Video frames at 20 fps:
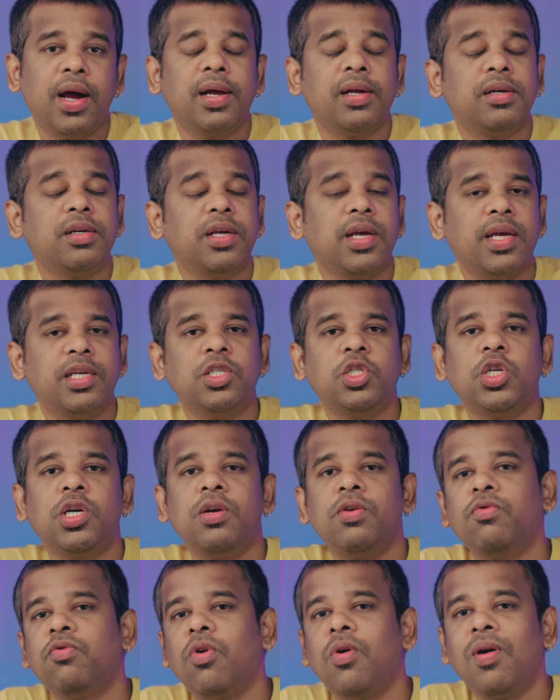and
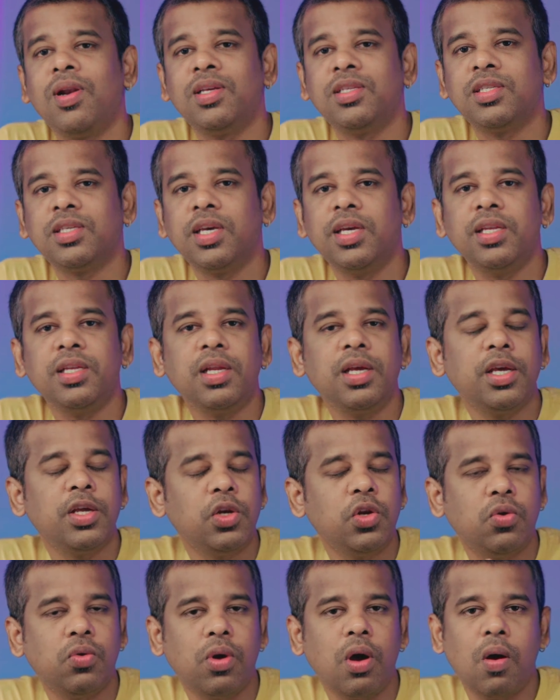enjoy flawless skin
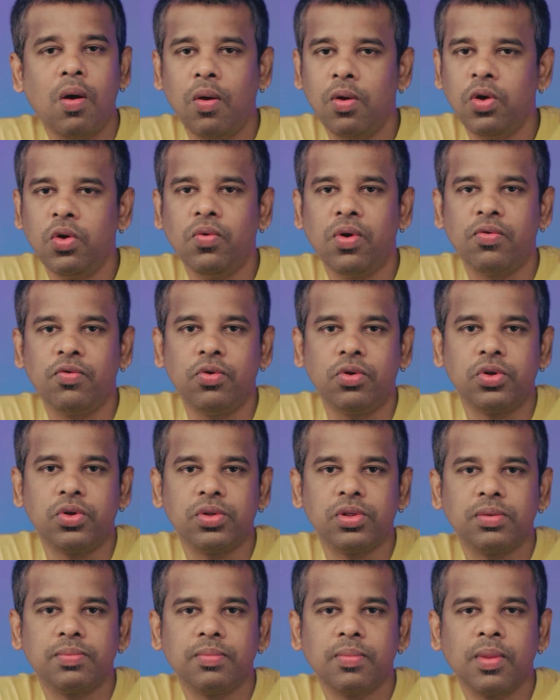in all your
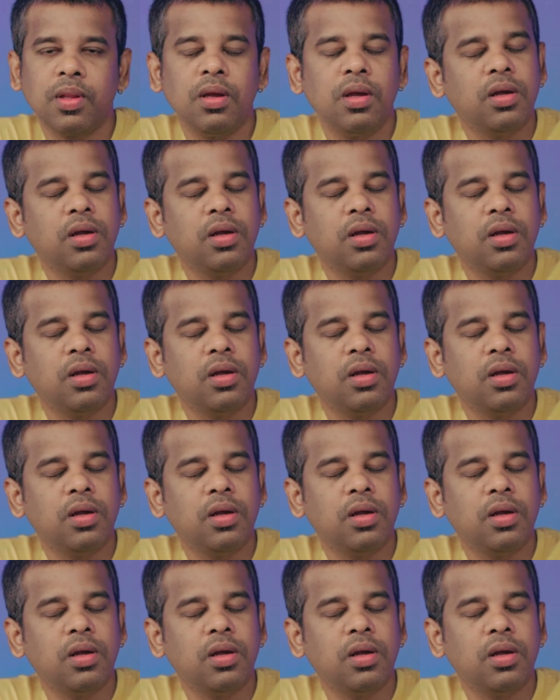photos.